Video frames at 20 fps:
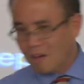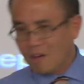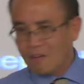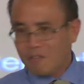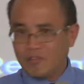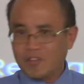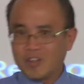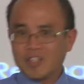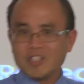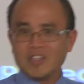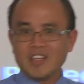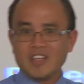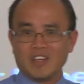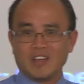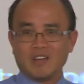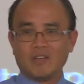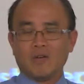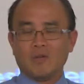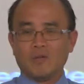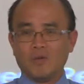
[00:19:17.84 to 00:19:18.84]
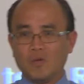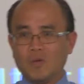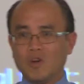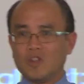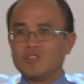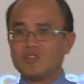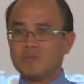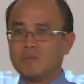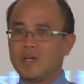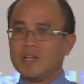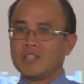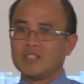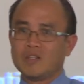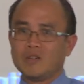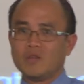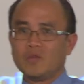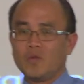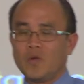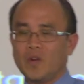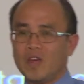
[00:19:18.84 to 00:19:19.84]
first thing, we want to
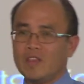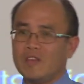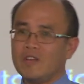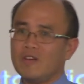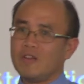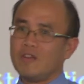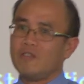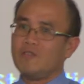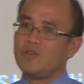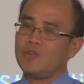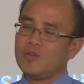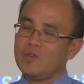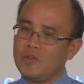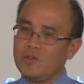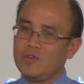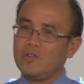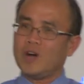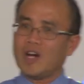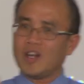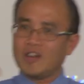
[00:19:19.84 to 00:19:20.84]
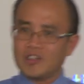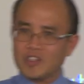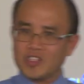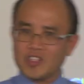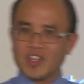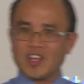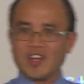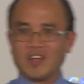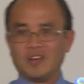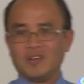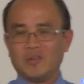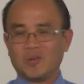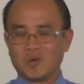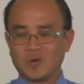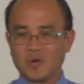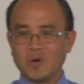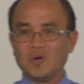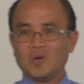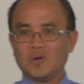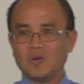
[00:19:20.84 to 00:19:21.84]
measure whether if you do understand your
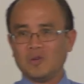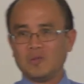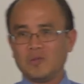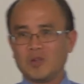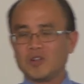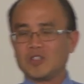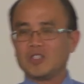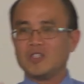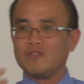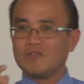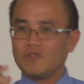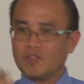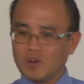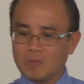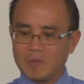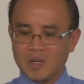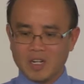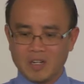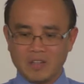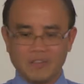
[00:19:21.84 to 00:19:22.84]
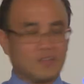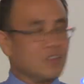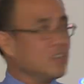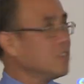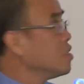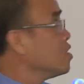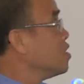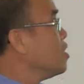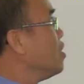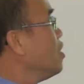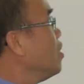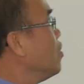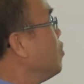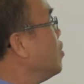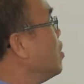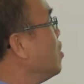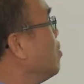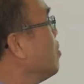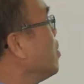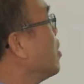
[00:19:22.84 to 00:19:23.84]
goal, because informativeness,
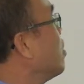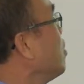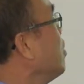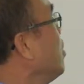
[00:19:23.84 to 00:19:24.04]
when you look at